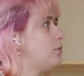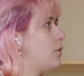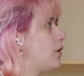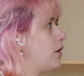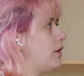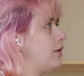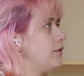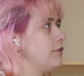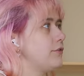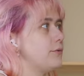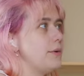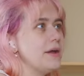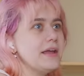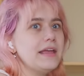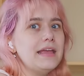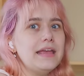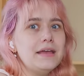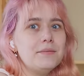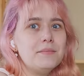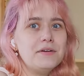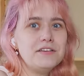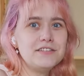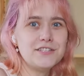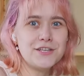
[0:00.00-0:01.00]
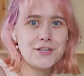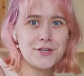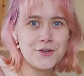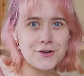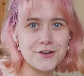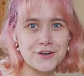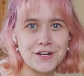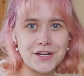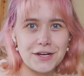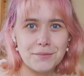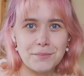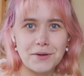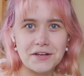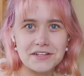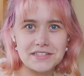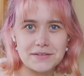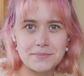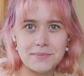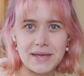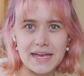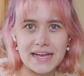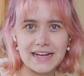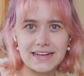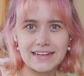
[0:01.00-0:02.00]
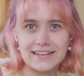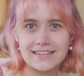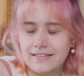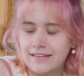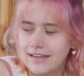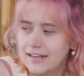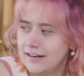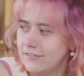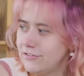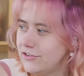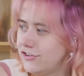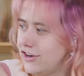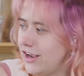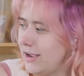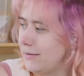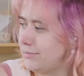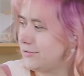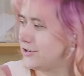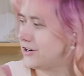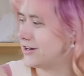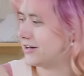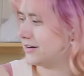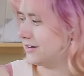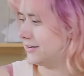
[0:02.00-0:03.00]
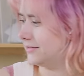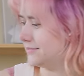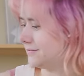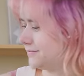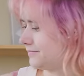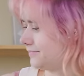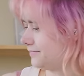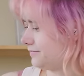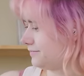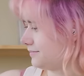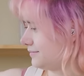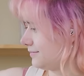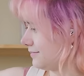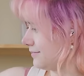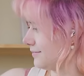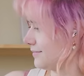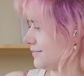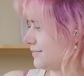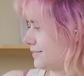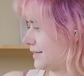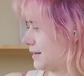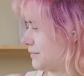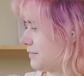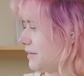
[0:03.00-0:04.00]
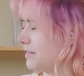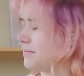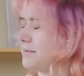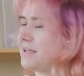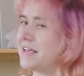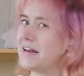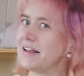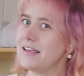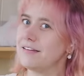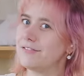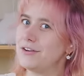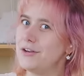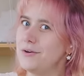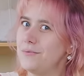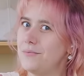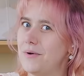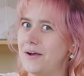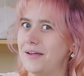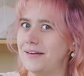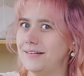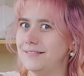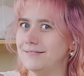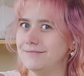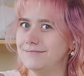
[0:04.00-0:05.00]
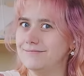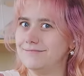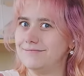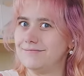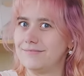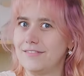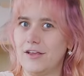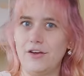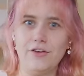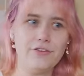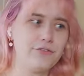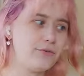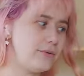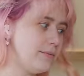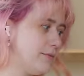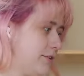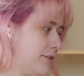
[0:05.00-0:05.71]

the wall so I can get my security deposit back. It's the end of a chapter, the beginning of a new one. Also,